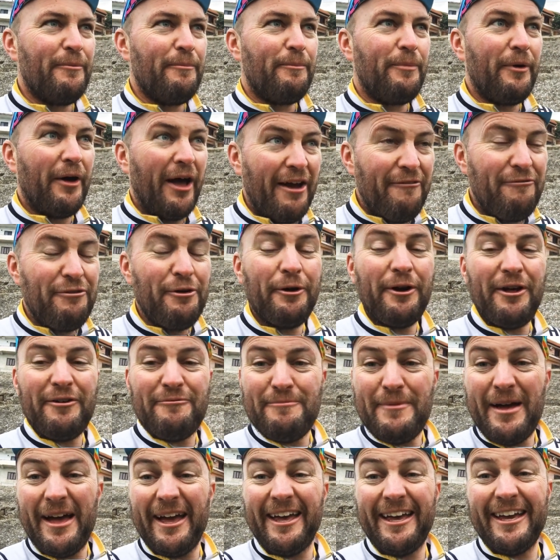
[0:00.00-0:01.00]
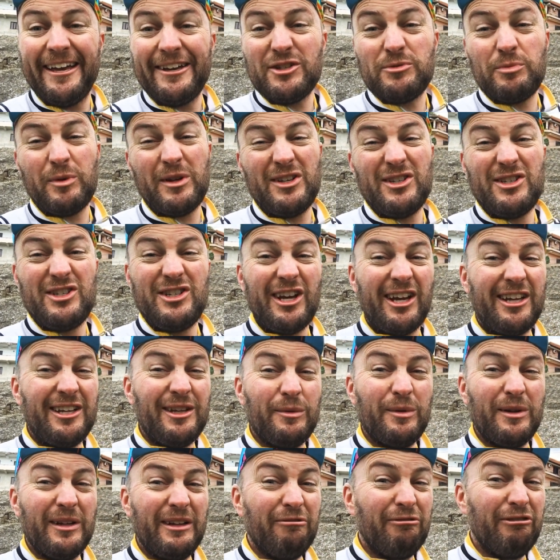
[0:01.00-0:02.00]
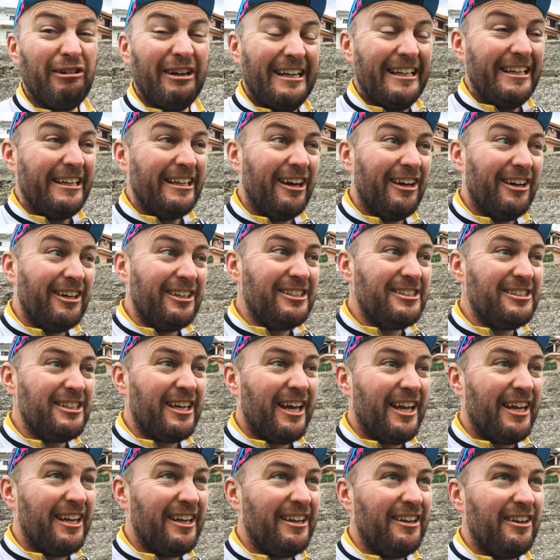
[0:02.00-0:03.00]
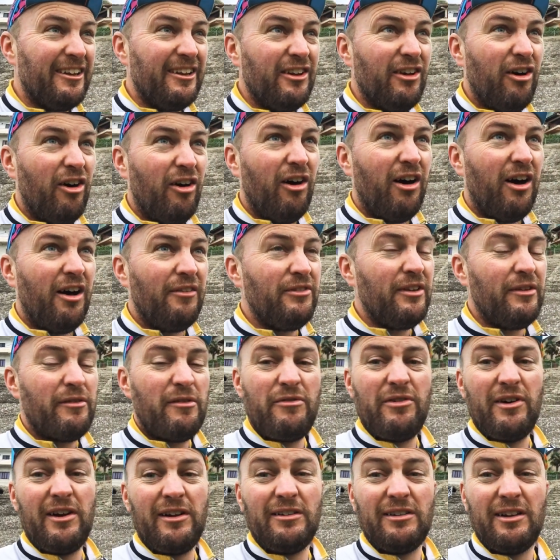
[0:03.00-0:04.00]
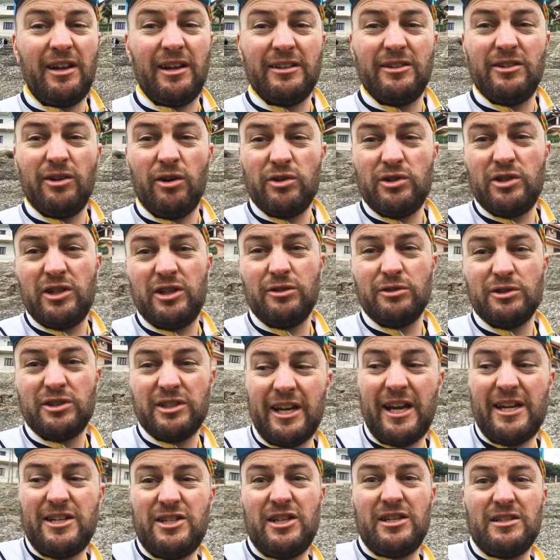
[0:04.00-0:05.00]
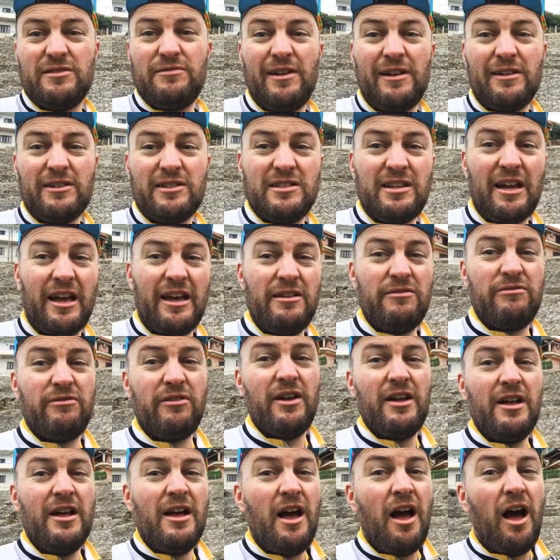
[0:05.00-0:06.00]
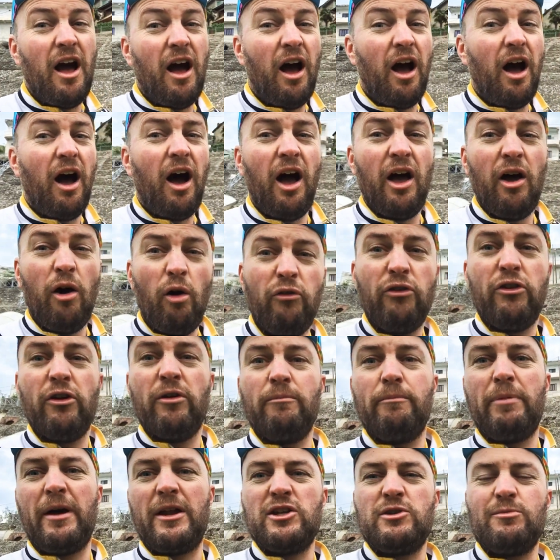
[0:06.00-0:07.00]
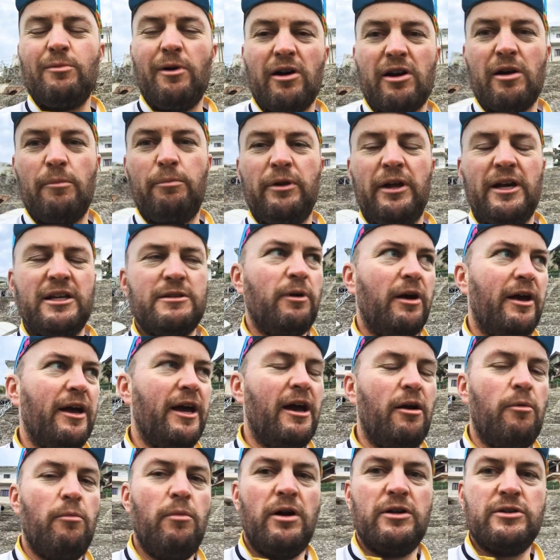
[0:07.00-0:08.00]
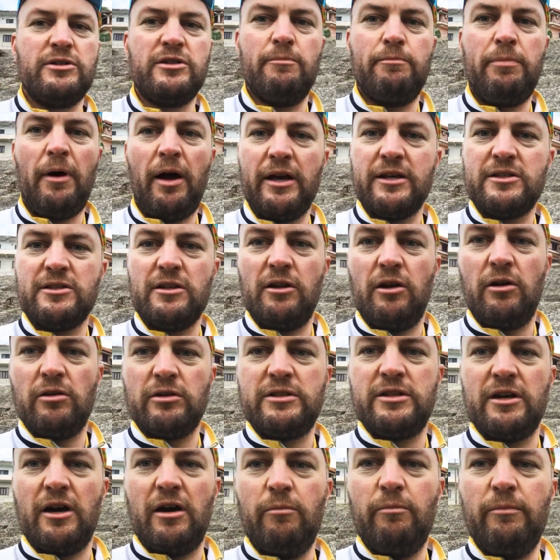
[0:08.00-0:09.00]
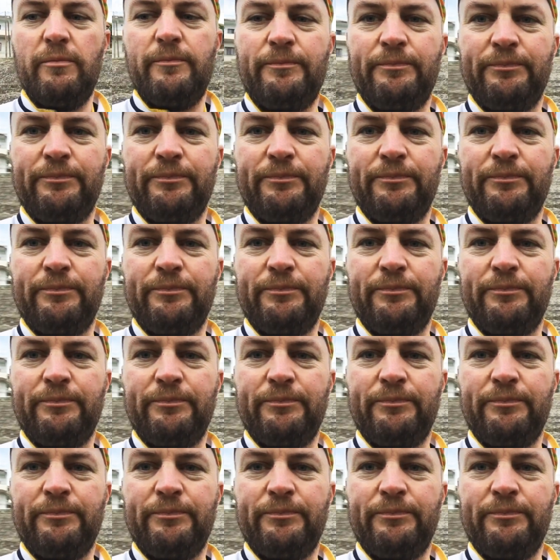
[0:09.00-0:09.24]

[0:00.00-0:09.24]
but everyone I've met here has been genuinely really nice, and I've never felt like dodgy or sketchy. It's felt safe. I often benchmark a place by how much the bikes are locked up.